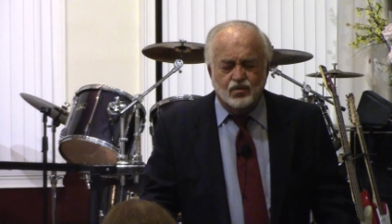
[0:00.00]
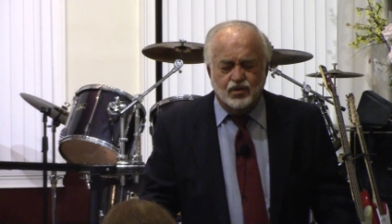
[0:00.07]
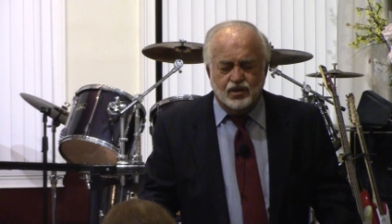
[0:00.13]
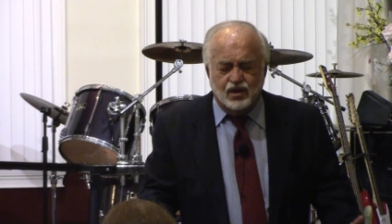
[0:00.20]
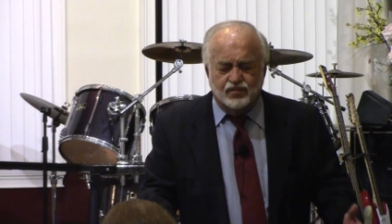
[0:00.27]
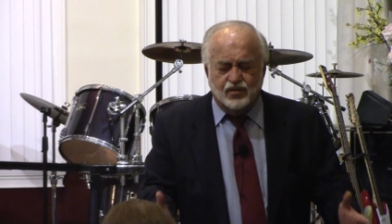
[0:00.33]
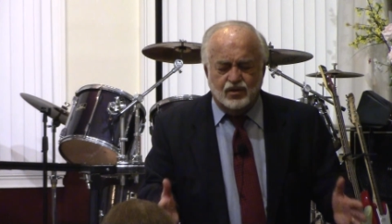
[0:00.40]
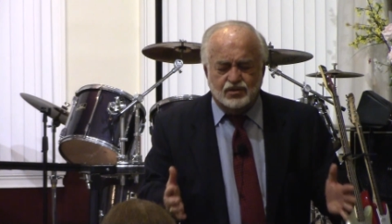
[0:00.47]
We
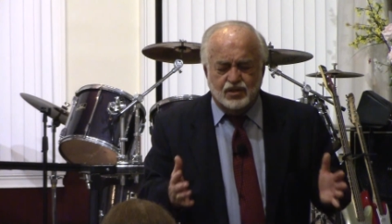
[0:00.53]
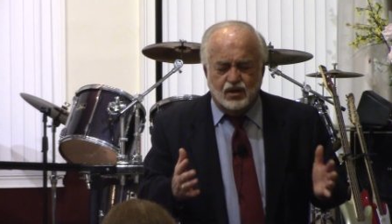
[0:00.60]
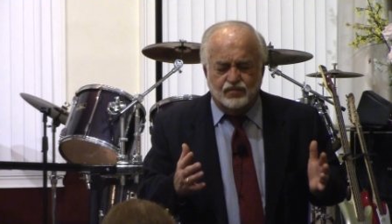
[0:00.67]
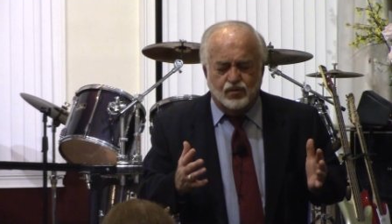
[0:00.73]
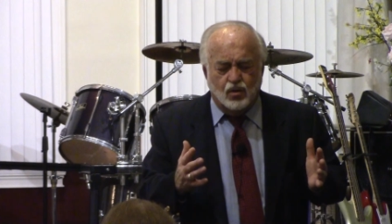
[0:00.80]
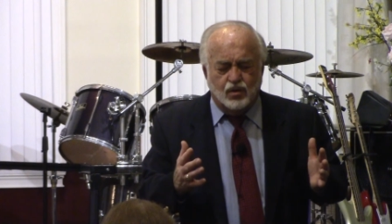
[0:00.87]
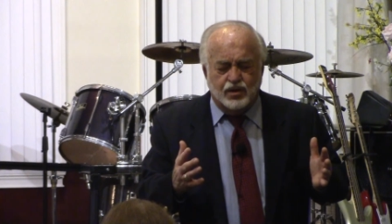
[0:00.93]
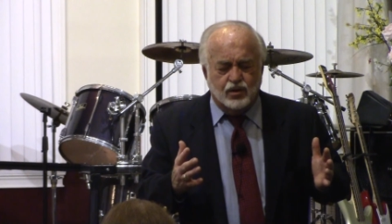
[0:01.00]
give
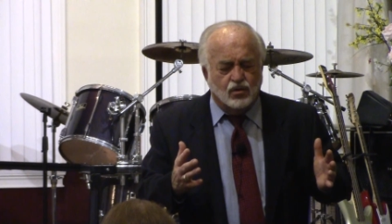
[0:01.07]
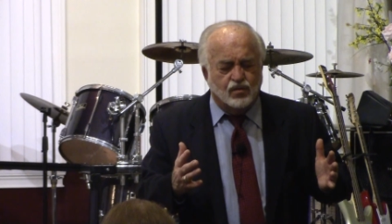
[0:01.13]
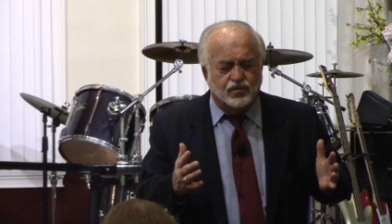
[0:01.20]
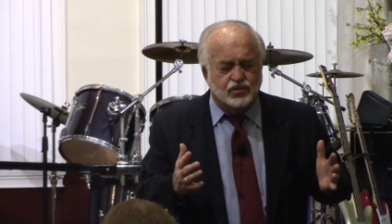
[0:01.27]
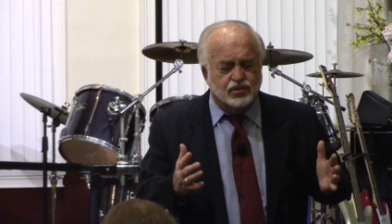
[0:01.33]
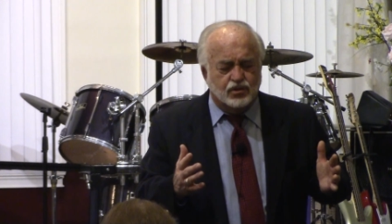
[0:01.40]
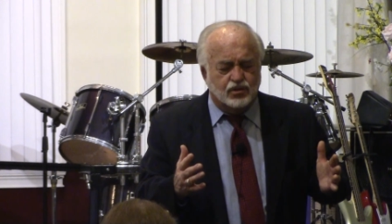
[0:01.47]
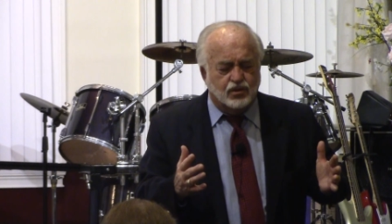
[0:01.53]
ourselves wholly
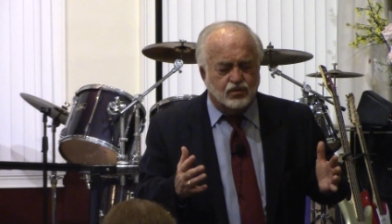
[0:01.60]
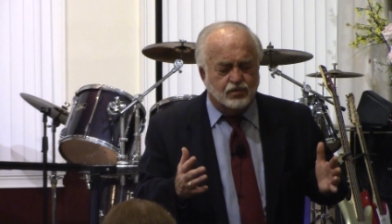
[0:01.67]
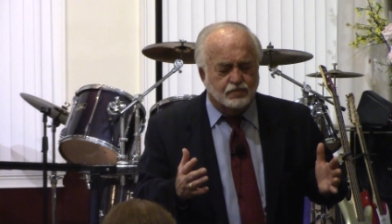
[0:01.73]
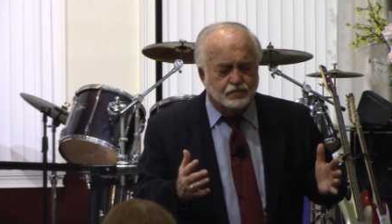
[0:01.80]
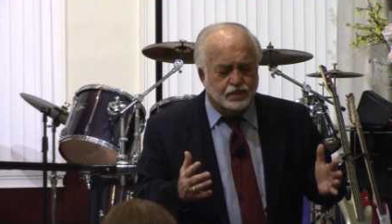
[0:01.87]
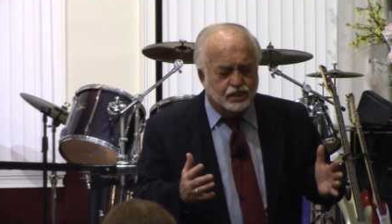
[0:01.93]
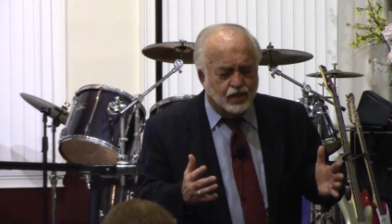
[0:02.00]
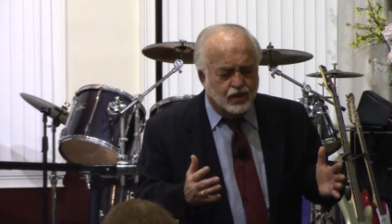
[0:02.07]
over to you.
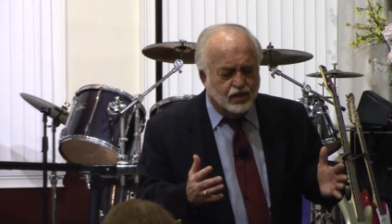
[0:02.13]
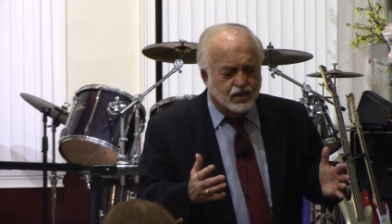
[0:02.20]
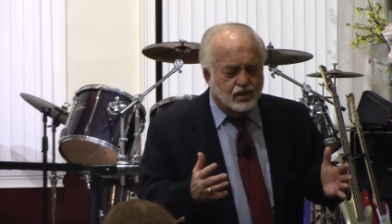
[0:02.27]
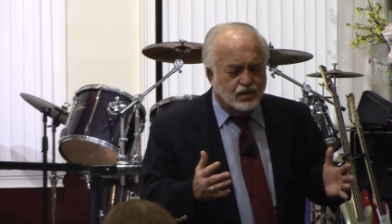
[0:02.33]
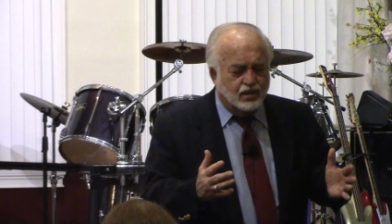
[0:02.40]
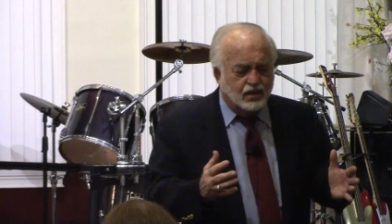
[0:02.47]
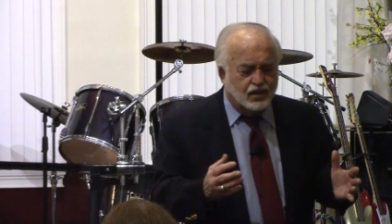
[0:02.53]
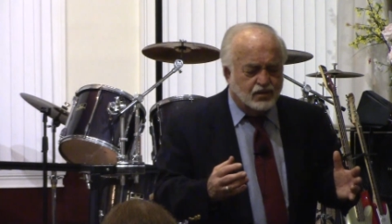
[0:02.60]

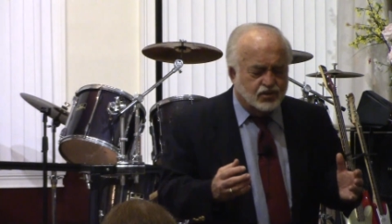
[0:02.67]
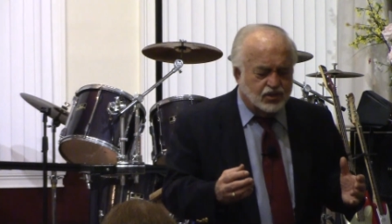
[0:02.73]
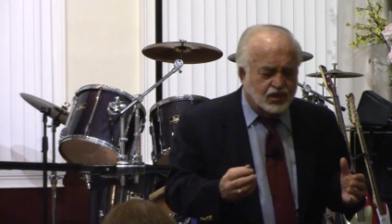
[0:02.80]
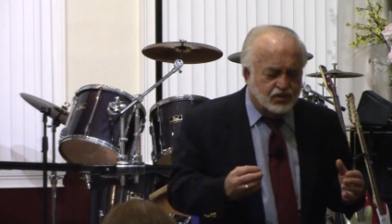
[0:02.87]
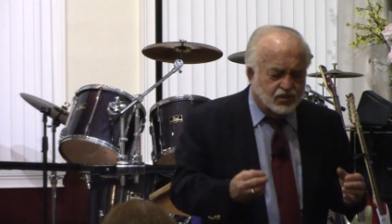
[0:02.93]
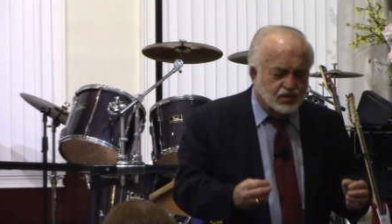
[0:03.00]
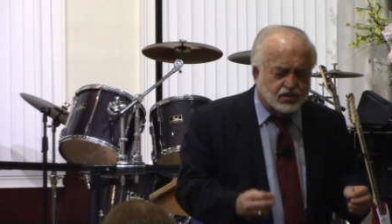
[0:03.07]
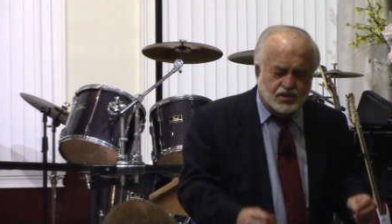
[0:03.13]
In
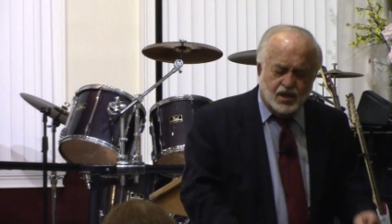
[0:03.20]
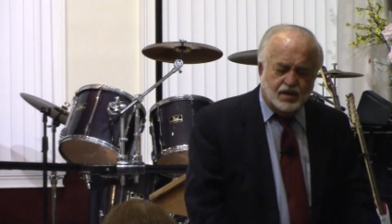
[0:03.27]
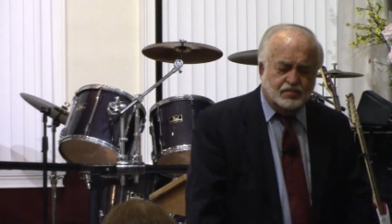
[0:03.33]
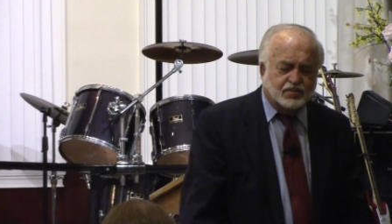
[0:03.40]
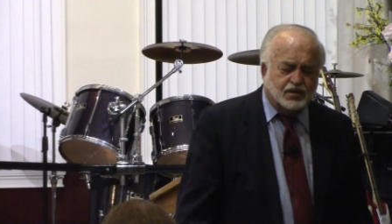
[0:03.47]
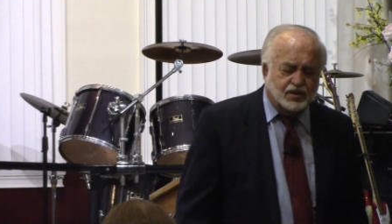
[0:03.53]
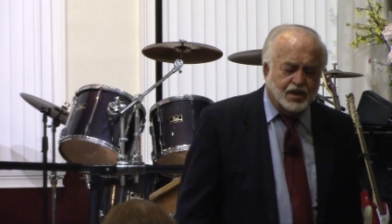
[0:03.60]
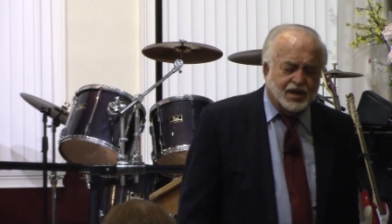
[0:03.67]
Jesus'
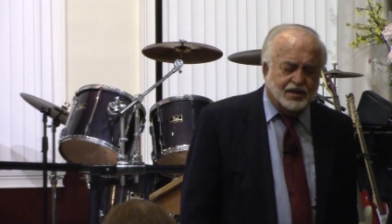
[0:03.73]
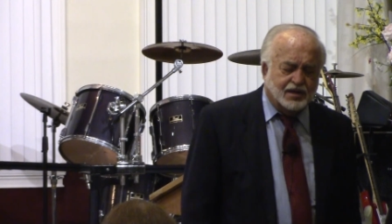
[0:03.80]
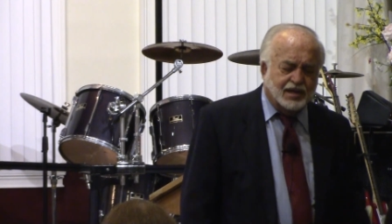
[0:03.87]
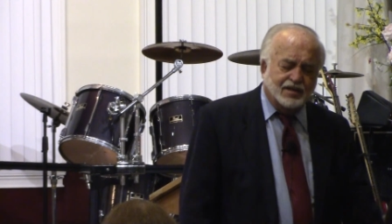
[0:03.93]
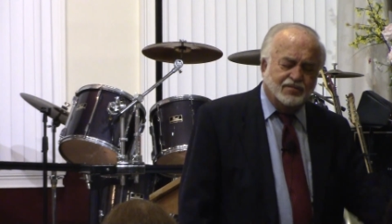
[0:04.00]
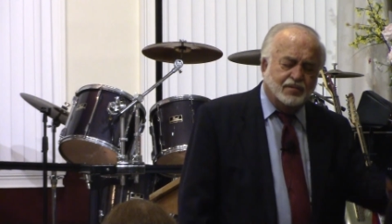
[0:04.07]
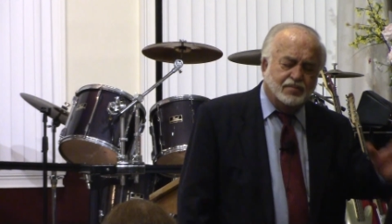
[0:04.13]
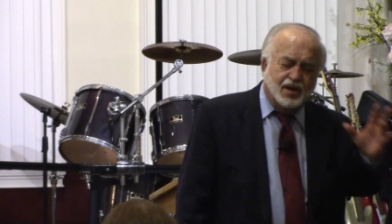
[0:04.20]
name tonight. And
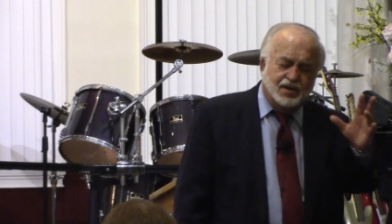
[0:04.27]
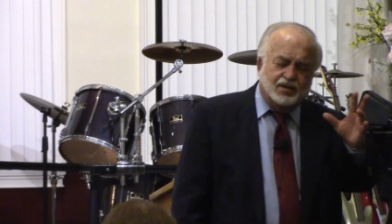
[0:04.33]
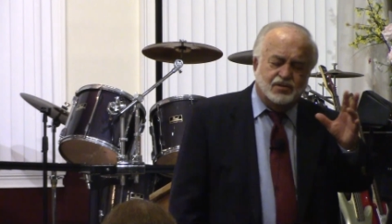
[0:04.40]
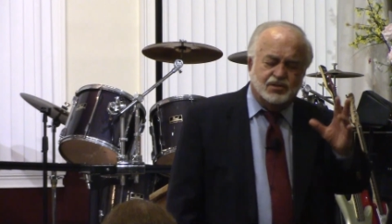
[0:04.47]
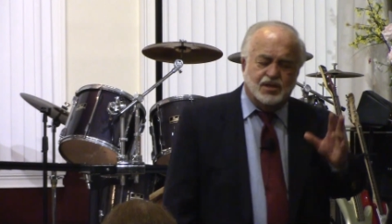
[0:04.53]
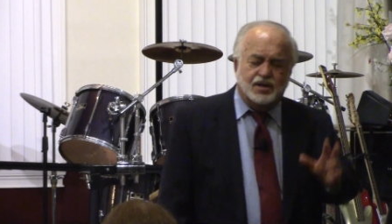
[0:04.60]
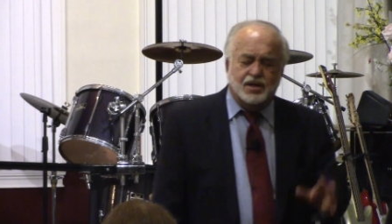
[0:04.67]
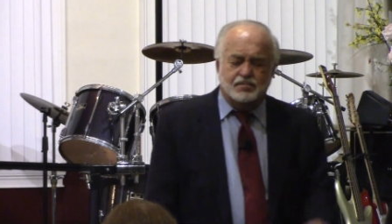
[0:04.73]
everybody
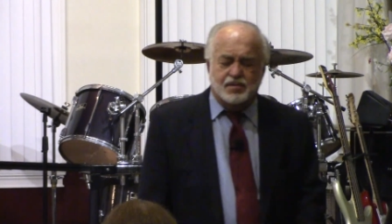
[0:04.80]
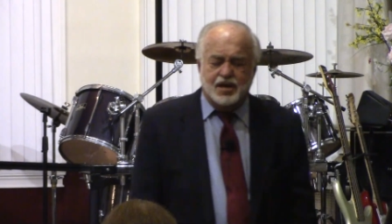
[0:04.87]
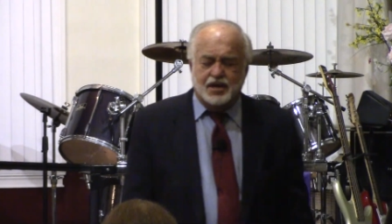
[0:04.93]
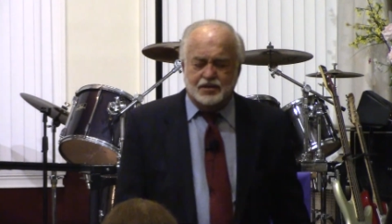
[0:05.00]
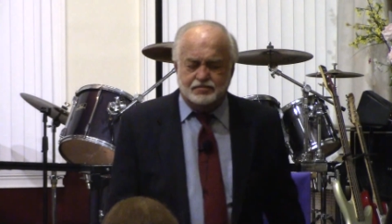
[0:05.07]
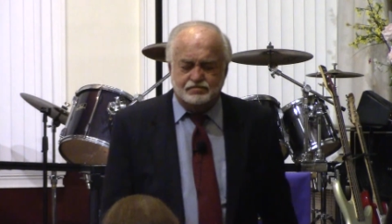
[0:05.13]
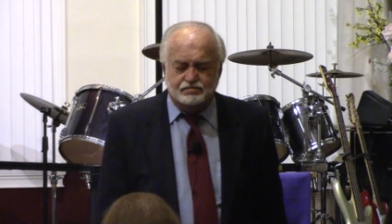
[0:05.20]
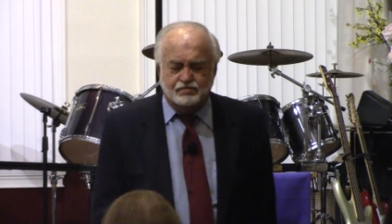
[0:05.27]
said
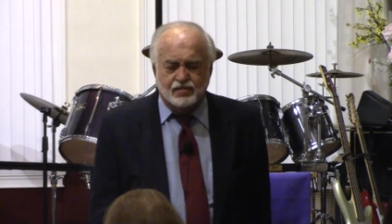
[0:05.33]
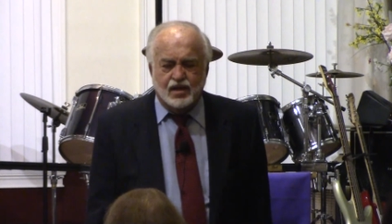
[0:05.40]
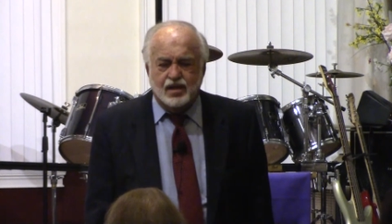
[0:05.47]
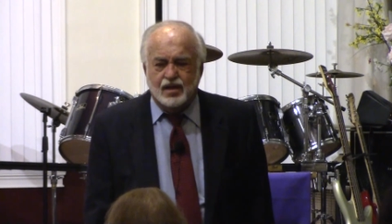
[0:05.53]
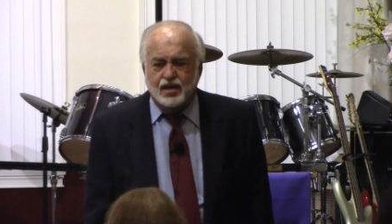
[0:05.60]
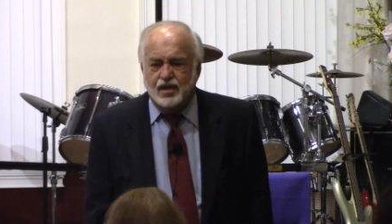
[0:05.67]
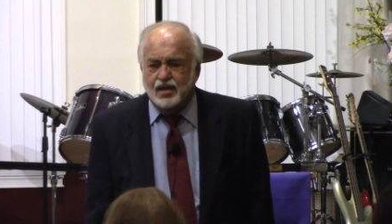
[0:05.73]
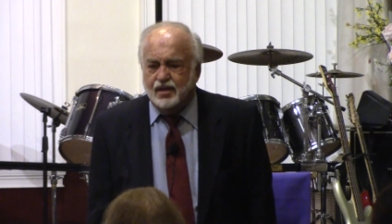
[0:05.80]
amen.
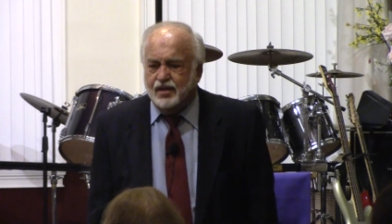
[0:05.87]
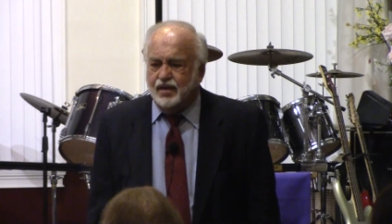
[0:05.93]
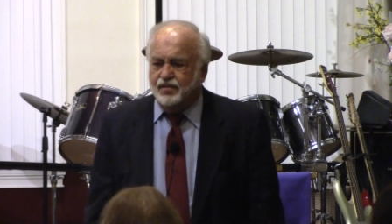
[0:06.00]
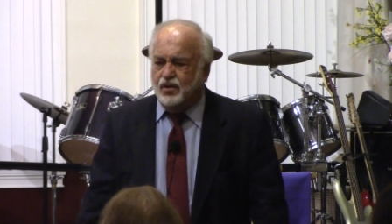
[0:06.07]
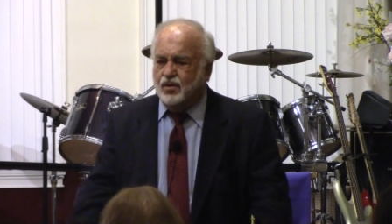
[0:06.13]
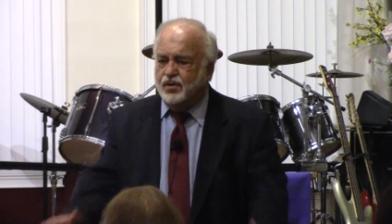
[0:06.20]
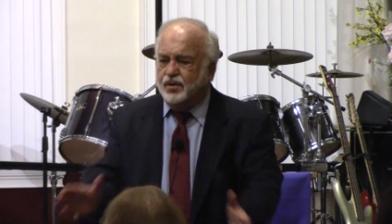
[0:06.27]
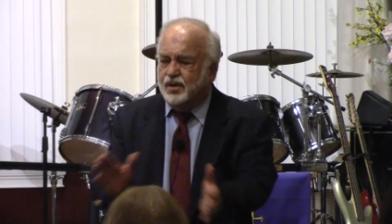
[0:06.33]
amen. Give
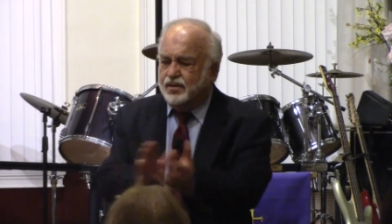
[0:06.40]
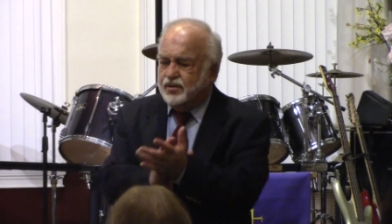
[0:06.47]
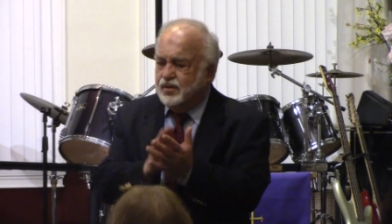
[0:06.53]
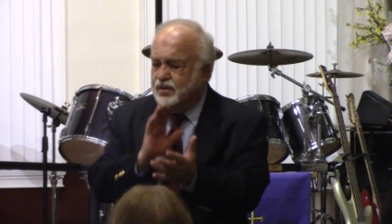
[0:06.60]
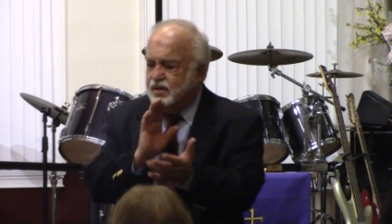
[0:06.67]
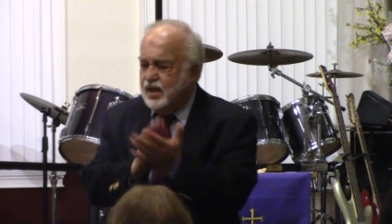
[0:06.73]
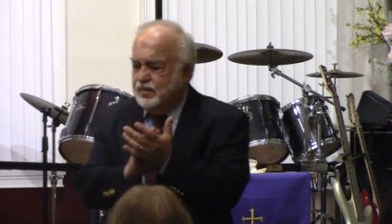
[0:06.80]
the Lord another good